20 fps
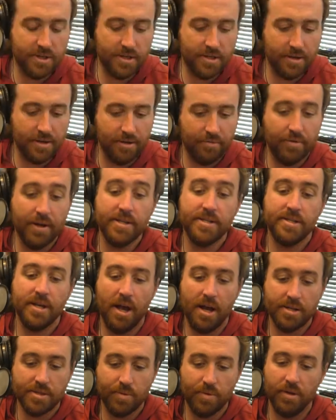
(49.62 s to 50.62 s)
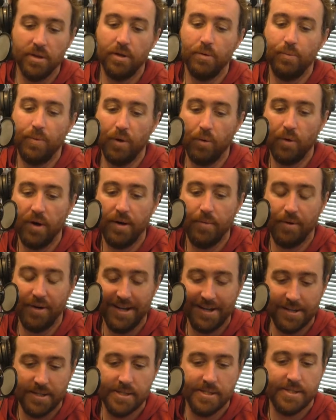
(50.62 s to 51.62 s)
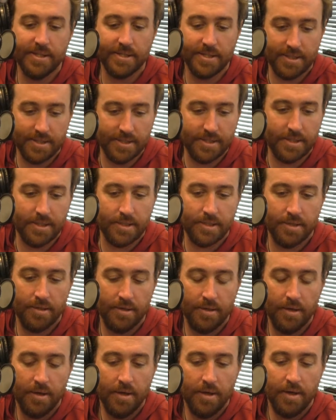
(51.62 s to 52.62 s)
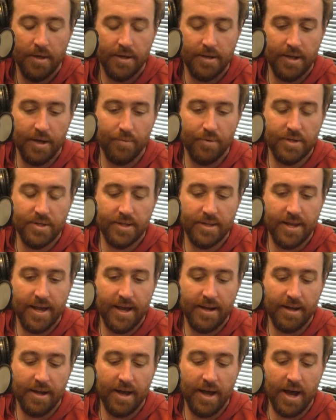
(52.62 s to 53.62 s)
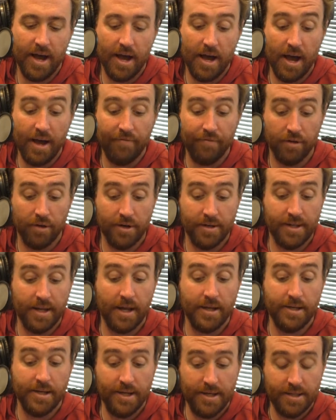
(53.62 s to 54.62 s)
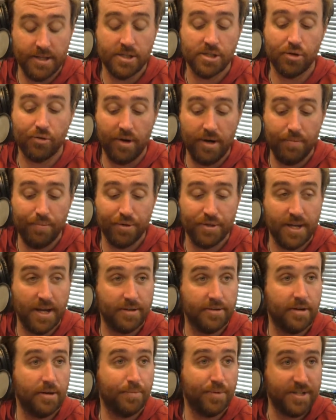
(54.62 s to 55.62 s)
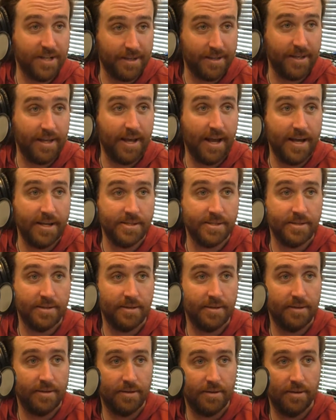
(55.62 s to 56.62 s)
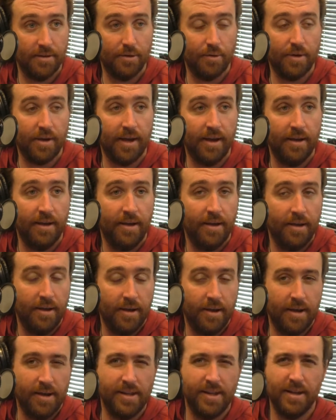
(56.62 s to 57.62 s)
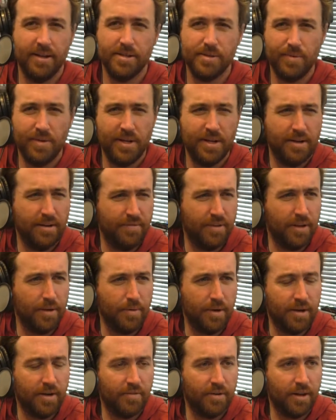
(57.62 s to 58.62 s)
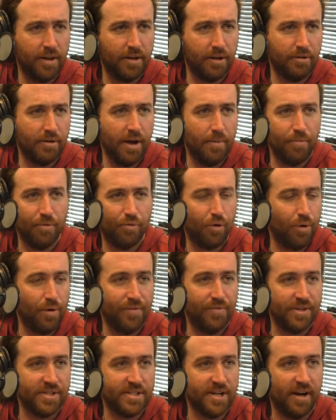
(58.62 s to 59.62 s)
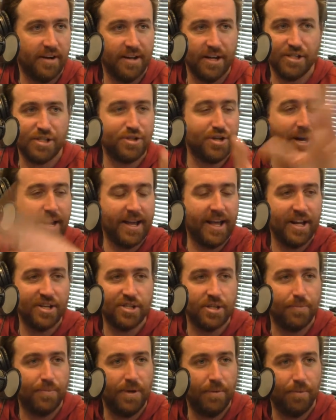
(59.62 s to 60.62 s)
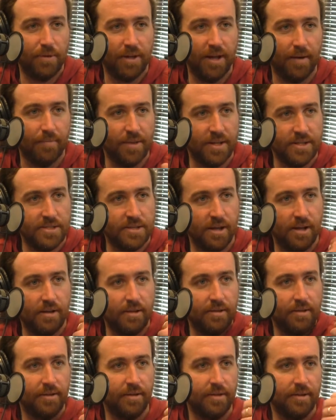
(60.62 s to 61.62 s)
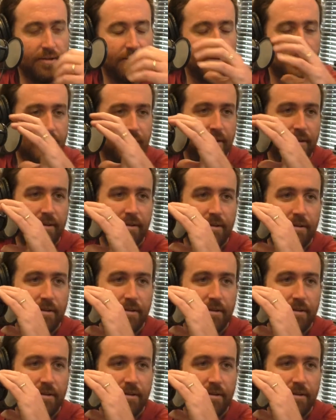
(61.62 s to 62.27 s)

to the Red Sox. We're a little bit worried about inconsistencies. Yeah. Yeah. Yeah. Yeah. We did that. Uh, I've learned that you need the screen protector to protect the eyes. Yes. Okay. Anything else we did? I feel like we covered a lot of ground before we even started. I was trying to catch the people up. I know, we didn't talk about Dave Matthews yet,